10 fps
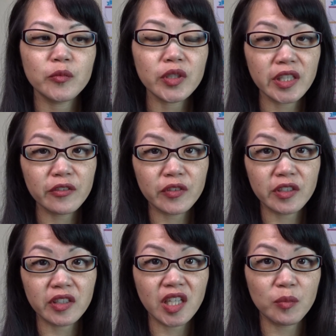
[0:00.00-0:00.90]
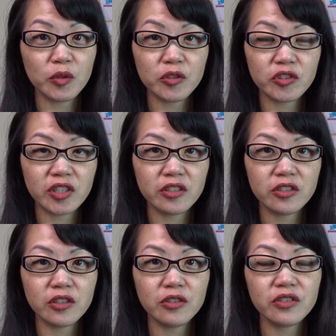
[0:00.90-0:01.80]
we live near a couple of Trader
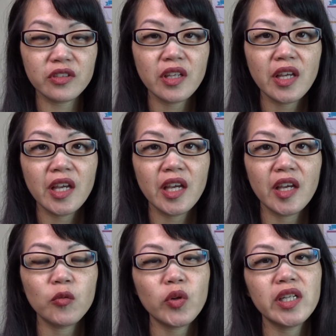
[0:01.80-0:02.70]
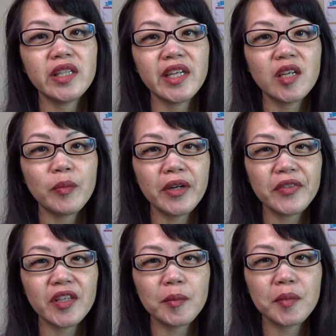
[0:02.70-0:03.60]
Joe's, and what I like
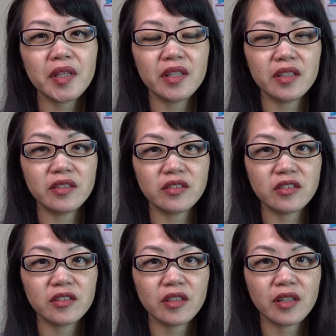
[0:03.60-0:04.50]
about them is